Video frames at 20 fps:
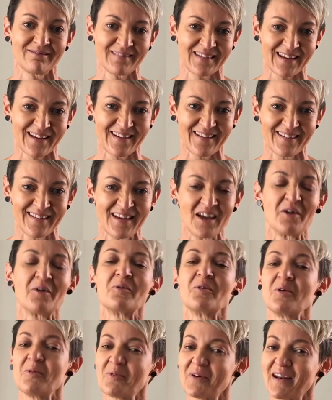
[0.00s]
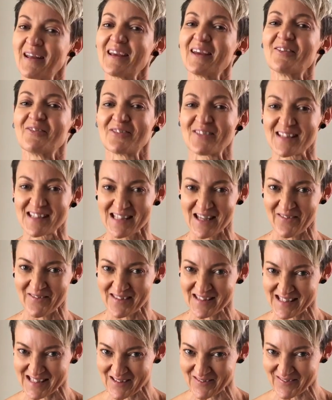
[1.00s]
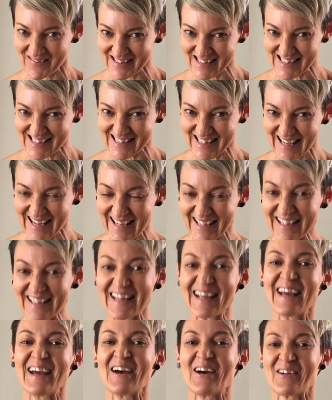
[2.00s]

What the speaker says: Yeah, we want to hit for 70%